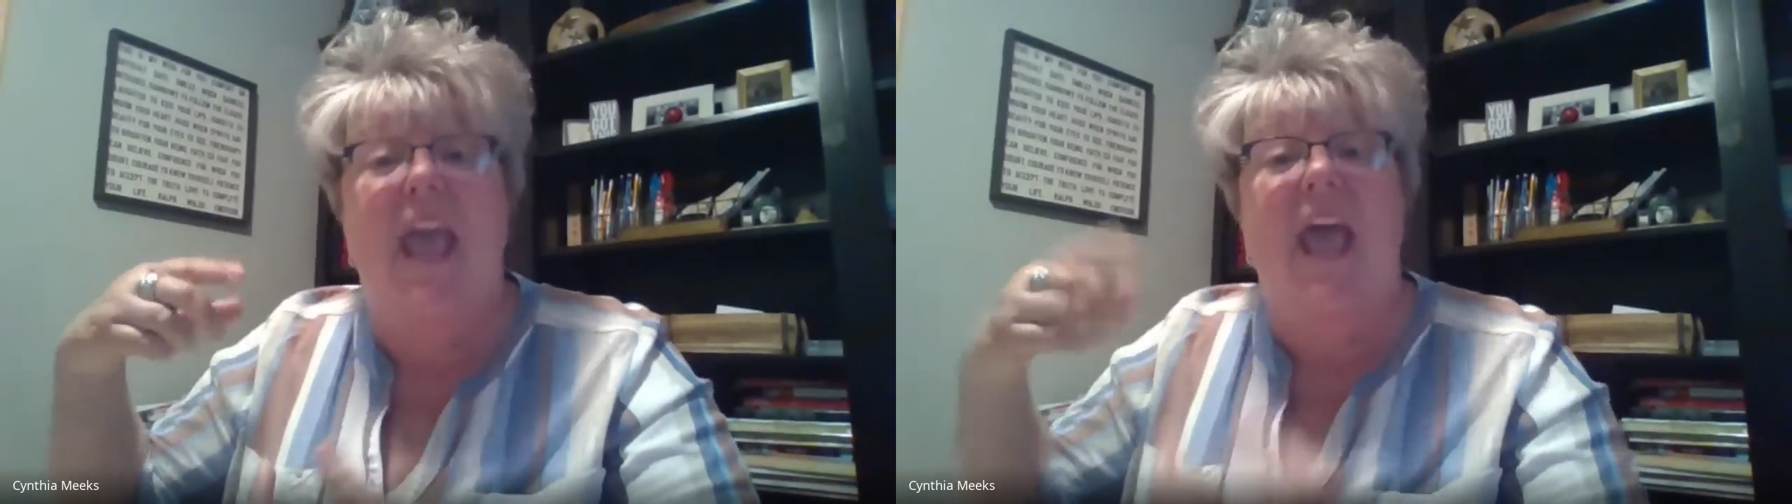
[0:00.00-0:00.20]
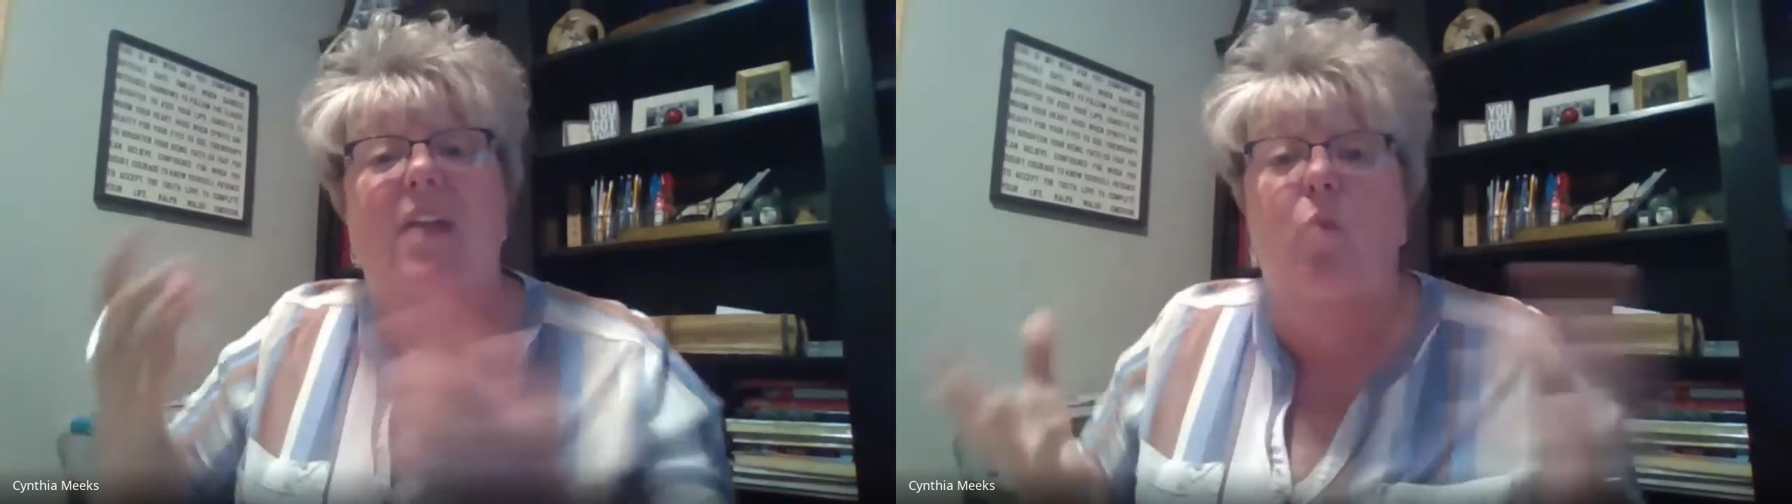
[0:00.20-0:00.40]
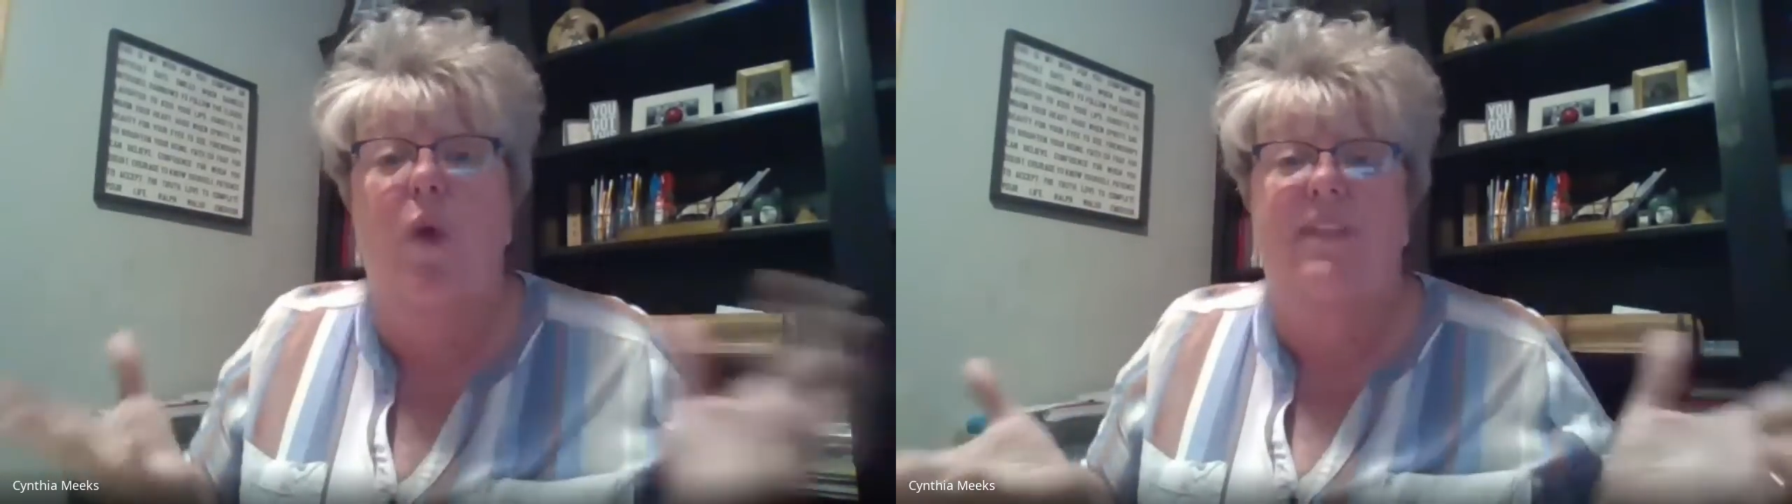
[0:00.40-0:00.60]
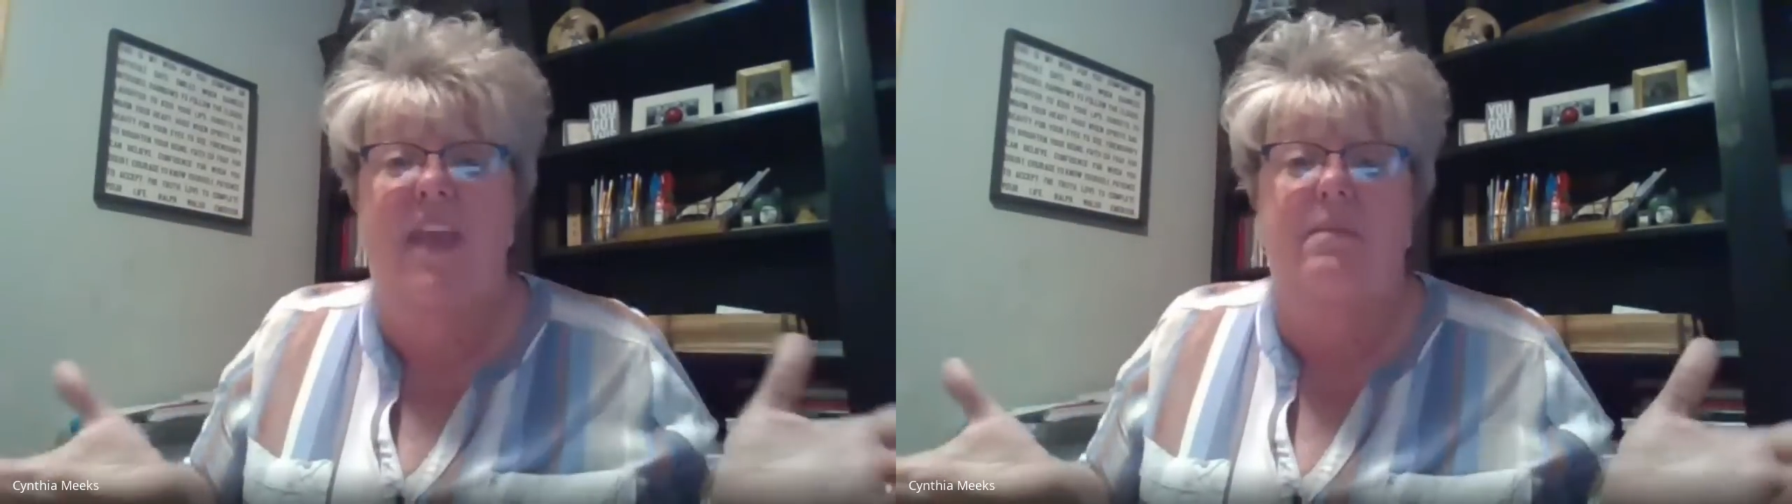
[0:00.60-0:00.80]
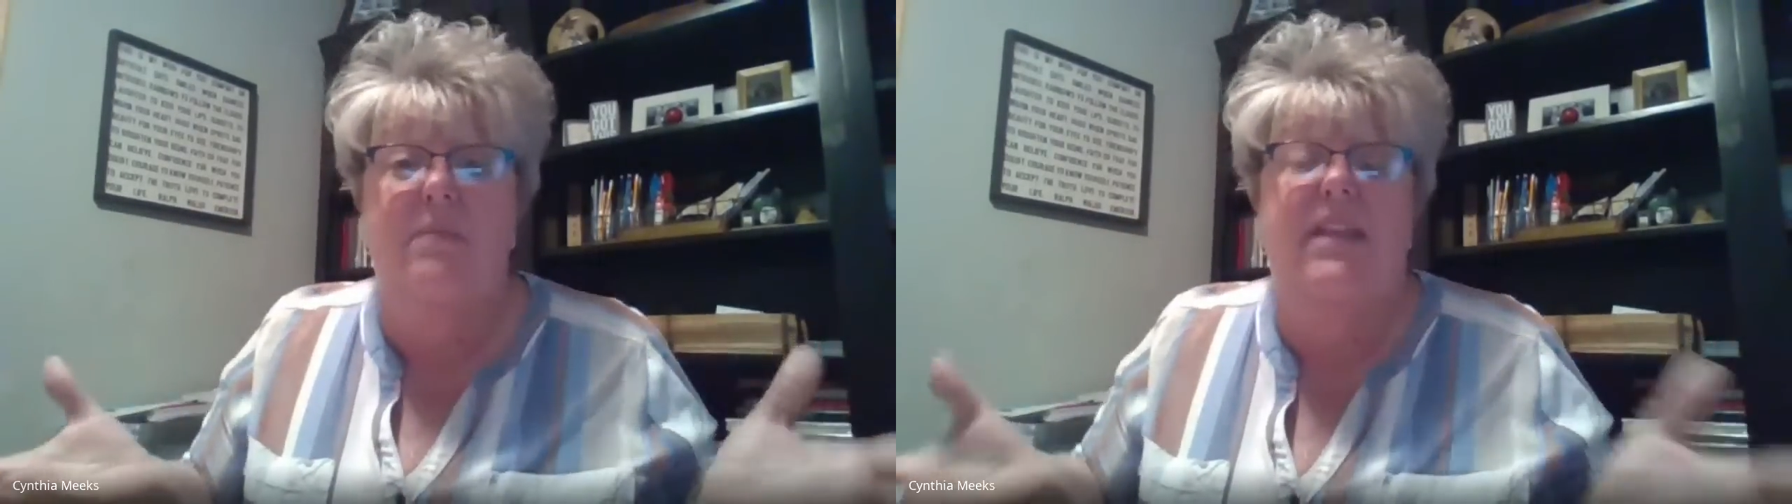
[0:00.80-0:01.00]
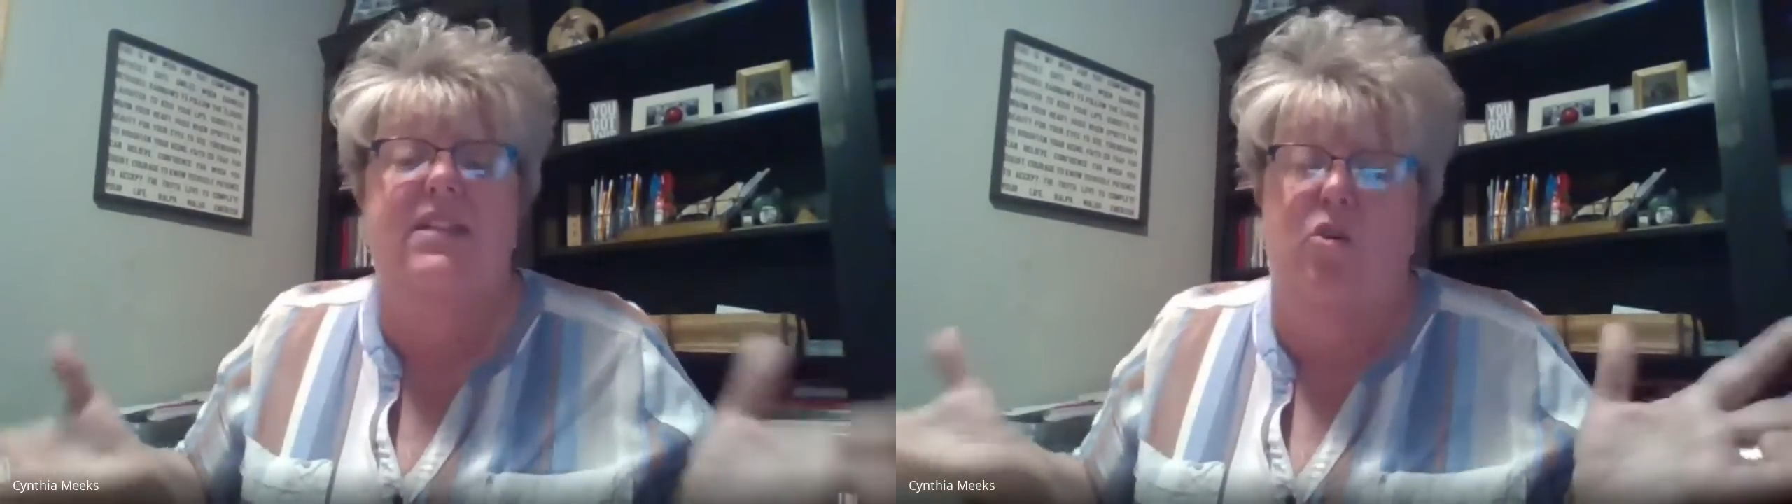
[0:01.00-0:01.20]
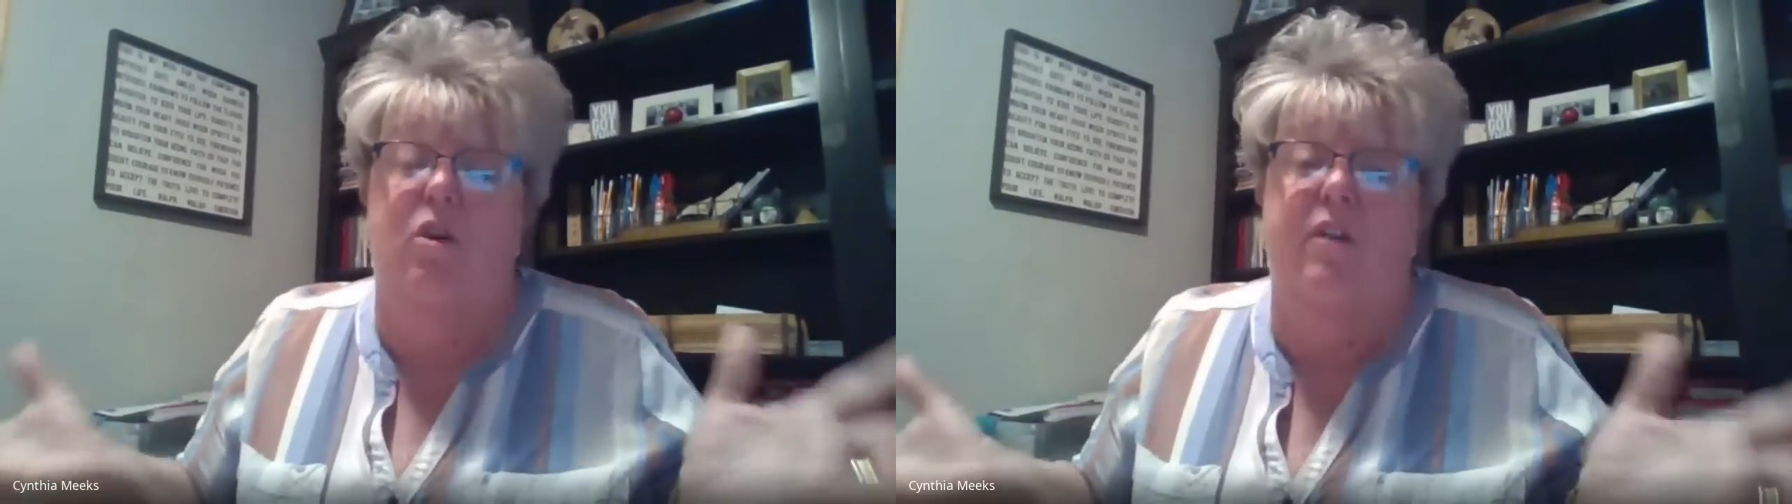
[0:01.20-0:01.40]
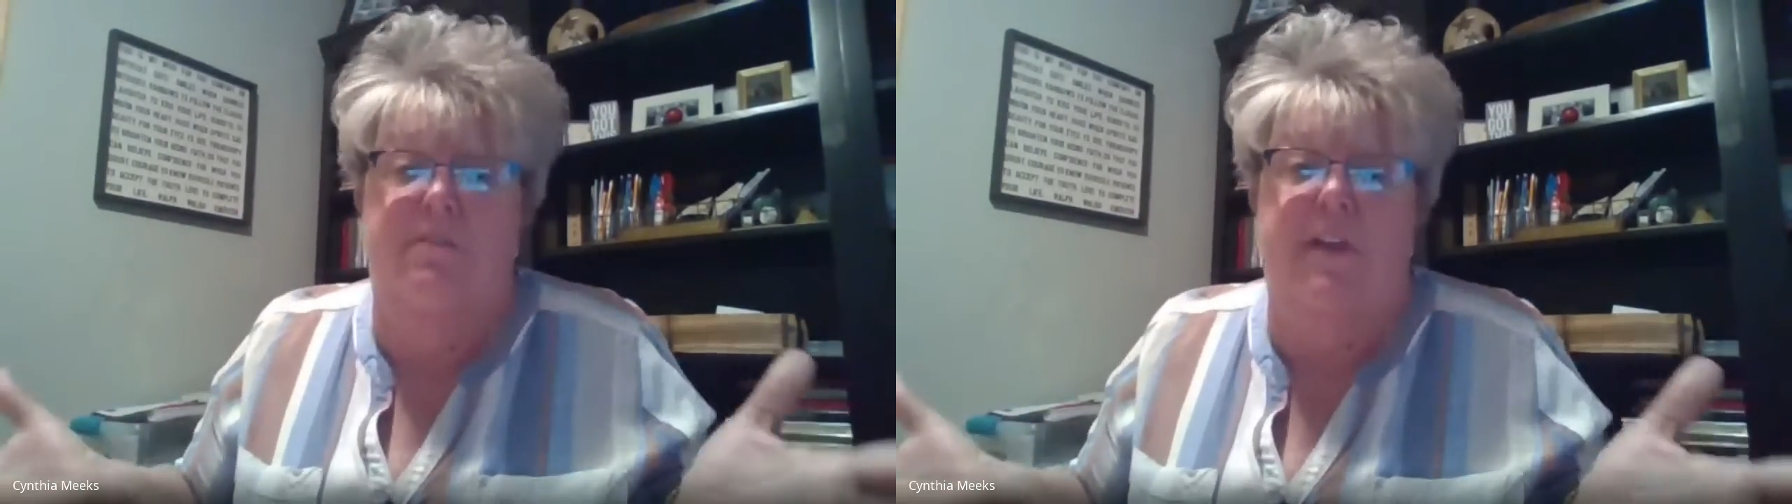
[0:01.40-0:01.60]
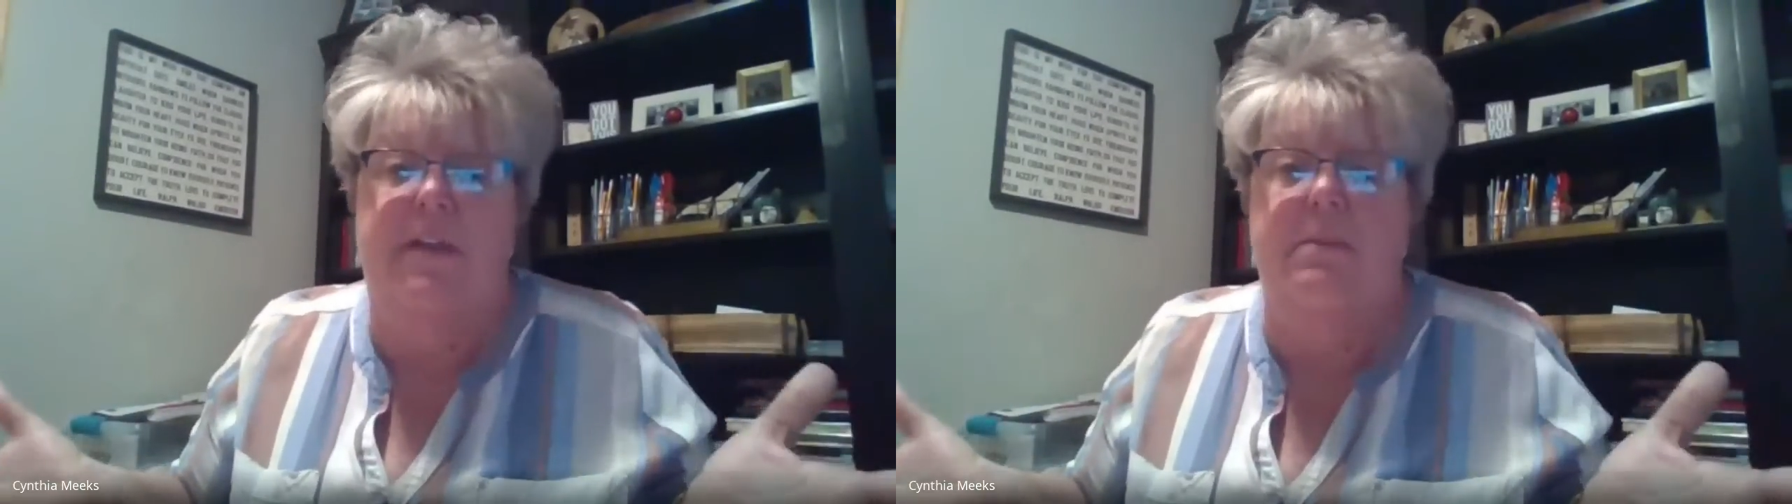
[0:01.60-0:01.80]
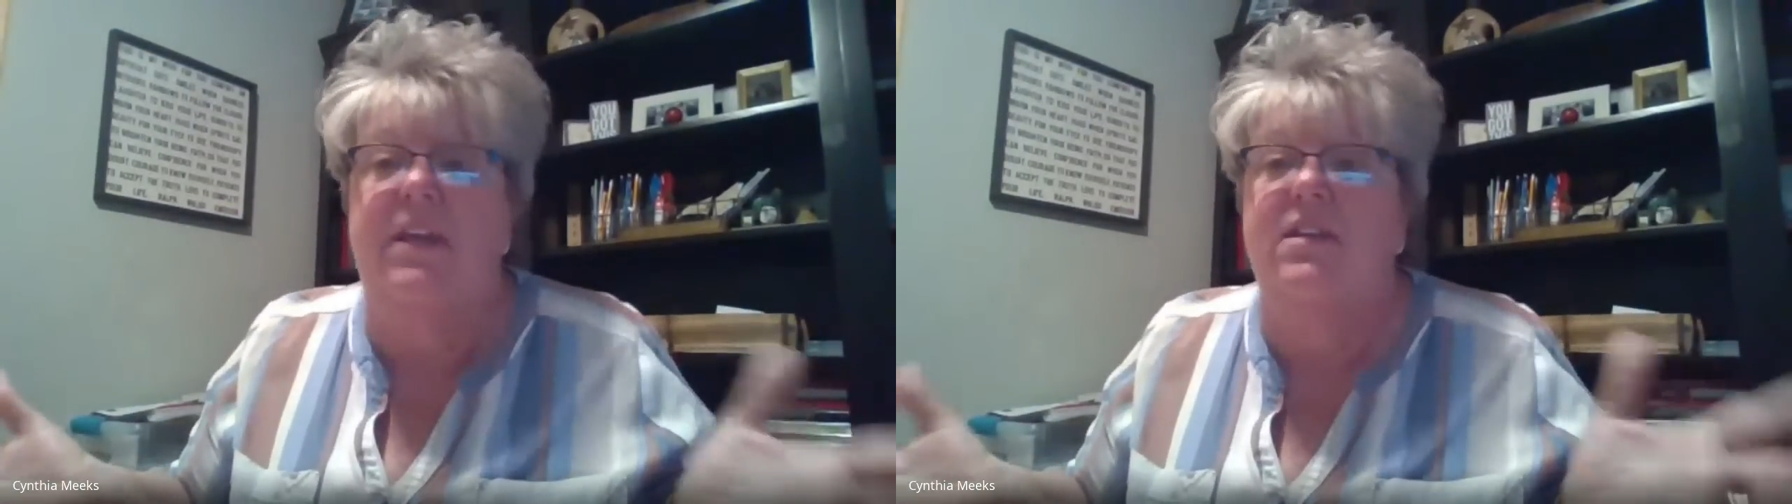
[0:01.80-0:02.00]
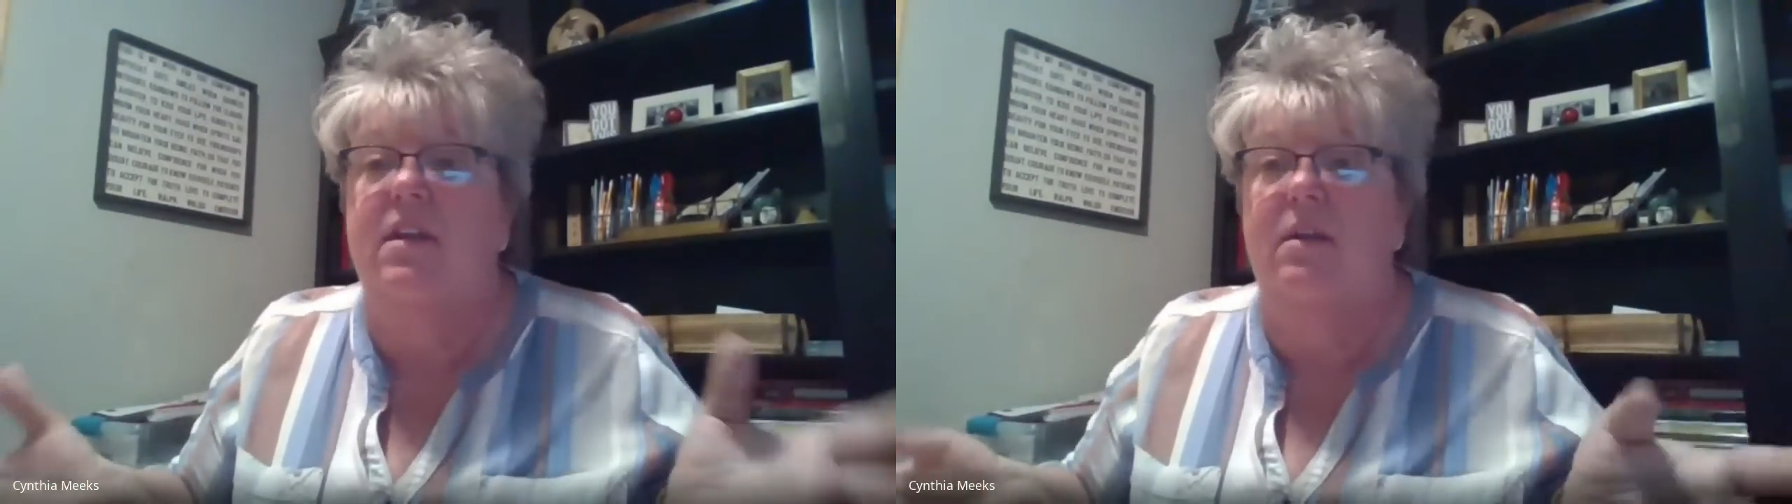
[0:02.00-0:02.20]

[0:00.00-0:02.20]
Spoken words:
And what that means, or a phonemic,